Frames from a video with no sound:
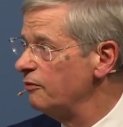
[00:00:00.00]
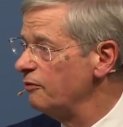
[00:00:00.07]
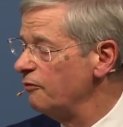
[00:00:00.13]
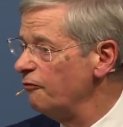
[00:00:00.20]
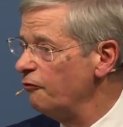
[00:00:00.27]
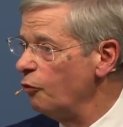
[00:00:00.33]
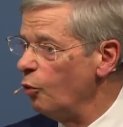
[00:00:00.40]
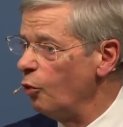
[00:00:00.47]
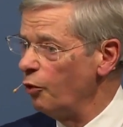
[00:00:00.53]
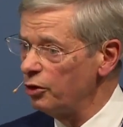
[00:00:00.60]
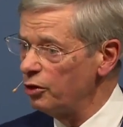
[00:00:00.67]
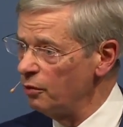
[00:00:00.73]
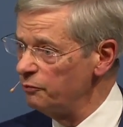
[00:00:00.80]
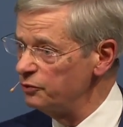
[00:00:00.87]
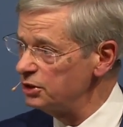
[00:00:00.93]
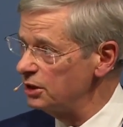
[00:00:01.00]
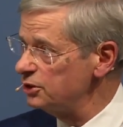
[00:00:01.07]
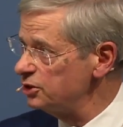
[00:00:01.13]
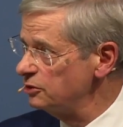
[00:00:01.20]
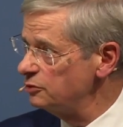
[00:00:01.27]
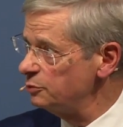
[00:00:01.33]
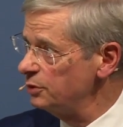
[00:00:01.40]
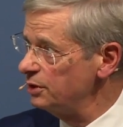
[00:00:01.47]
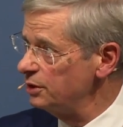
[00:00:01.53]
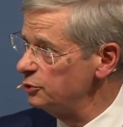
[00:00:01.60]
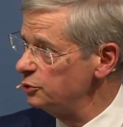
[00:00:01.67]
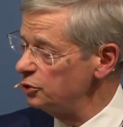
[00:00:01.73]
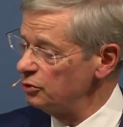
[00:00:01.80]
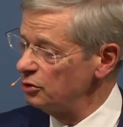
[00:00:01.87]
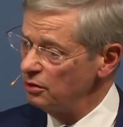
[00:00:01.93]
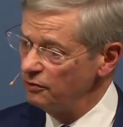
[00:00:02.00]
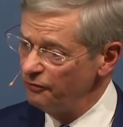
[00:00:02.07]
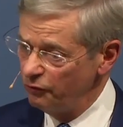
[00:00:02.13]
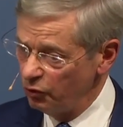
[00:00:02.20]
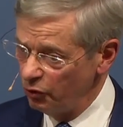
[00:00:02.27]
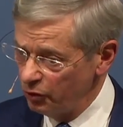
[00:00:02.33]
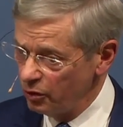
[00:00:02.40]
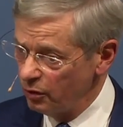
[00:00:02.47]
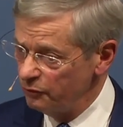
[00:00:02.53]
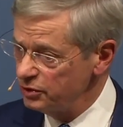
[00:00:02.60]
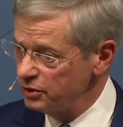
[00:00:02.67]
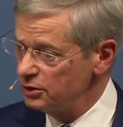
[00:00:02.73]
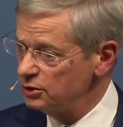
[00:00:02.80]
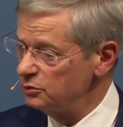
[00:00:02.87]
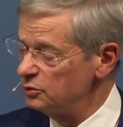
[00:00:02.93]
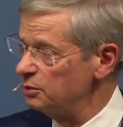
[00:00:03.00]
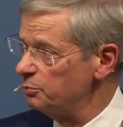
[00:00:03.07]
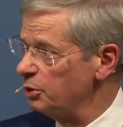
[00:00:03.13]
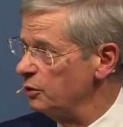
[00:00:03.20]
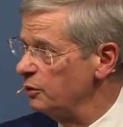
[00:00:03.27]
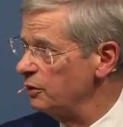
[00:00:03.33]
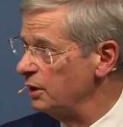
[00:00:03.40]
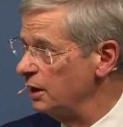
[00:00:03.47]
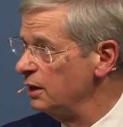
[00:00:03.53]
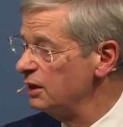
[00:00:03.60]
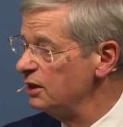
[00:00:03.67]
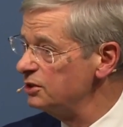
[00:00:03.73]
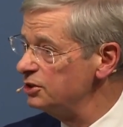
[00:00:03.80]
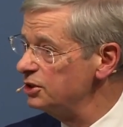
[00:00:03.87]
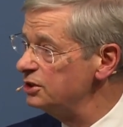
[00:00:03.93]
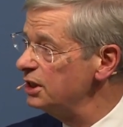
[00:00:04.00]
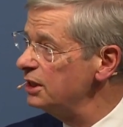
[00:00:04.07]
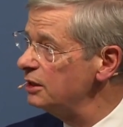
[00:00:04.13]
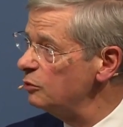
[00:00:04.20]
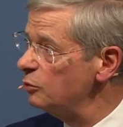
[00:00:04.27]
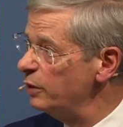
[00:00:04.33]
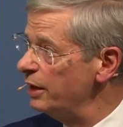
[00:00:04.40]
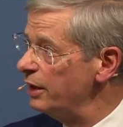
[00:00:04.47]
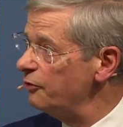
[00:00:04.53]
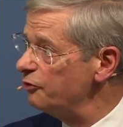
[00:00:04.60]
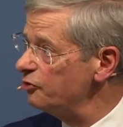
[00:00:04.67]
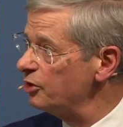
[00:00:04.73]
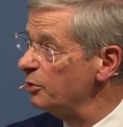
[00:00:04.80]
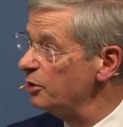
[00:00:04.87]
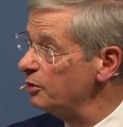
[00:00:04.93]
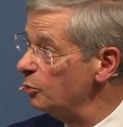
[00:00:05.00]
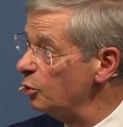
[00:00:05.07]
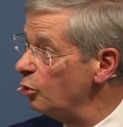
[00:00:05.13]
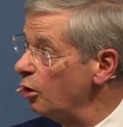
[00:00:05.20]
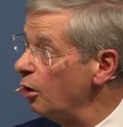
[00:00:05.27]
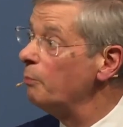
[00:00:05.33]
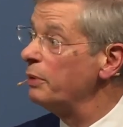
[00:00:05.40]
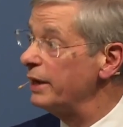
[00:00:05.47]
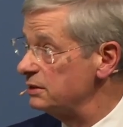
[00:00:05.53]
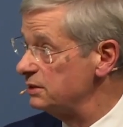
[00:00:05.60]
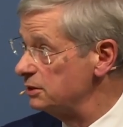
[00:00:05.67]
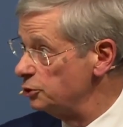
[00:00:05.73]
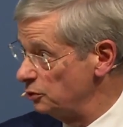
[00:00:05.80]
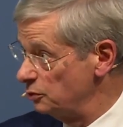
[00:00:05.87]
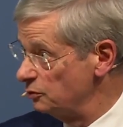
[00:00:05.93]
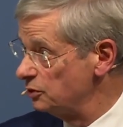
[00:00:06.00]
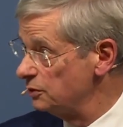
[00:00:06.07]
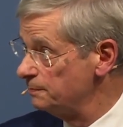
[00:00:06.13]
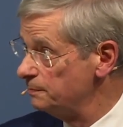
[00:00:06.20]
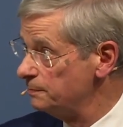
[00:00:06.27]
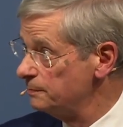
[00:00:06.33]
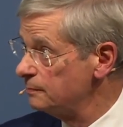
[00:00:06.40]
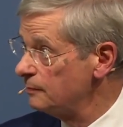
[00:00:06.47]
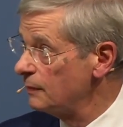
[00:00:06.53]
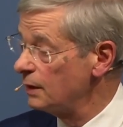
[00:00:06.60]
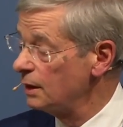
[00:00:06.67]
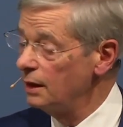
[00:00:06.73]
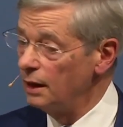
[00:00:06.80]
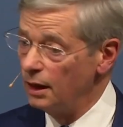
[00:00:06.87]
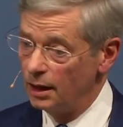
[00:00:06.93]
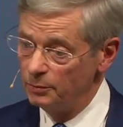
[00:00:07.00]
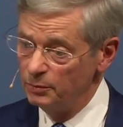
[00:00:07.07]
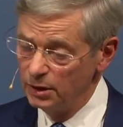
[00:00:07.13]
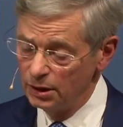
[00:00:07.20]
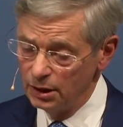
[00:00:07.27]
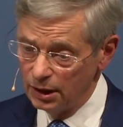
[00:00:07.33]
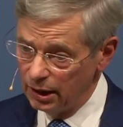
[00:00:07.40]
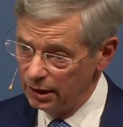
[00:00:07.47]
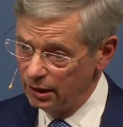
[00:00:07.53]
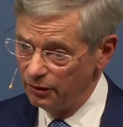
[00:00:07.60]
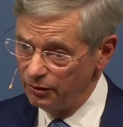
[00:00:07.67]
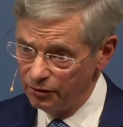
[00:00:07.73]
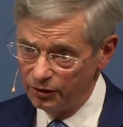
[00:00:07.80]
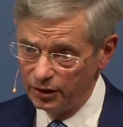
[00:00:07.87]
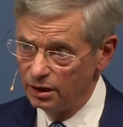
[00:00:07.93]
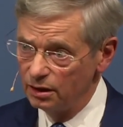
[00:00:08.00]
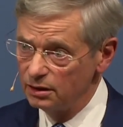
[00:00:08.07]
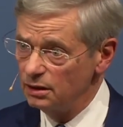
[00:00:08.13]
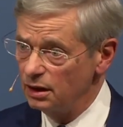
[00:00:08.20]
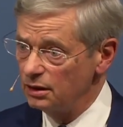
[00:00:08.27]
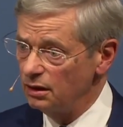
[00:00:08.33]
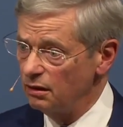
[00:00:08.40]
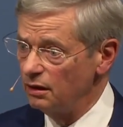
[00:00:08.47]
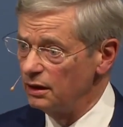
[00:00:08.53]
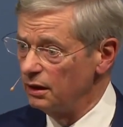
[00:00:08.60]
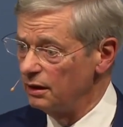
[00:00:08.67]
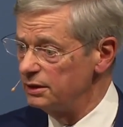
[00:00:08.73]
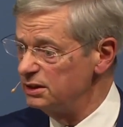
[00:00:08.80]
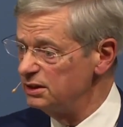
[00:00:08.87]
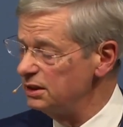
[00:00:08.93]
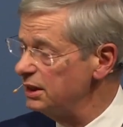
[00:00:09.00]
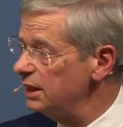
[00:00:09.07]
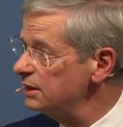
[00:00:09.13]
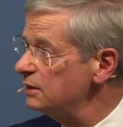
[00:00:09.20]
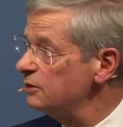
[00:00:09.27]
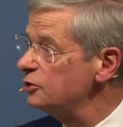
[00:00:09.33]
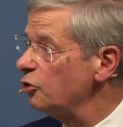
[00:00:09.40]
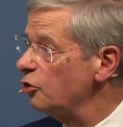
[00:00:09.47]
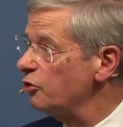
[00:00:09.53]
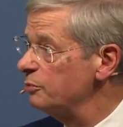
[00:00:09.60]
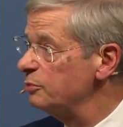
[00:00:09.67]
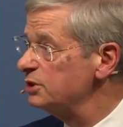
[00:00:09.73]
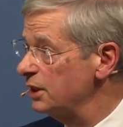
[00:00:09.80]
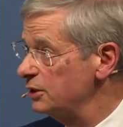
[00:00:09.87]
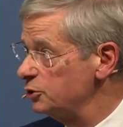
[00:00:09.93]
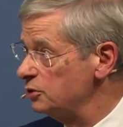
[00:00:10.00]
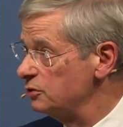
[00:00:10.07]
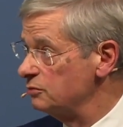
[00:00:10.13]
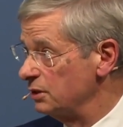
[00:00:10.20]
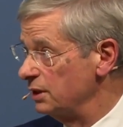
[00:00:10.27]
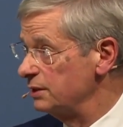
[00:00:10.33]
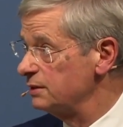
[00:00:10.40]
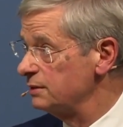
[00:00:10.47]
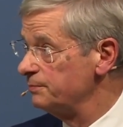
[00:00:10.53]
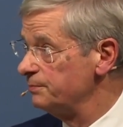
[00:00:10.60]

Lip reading: for the conversations with the insurer, for the conversation with the broker, to deal with some of the more complex issues. Another thing I'd highlight is getting the documentation right.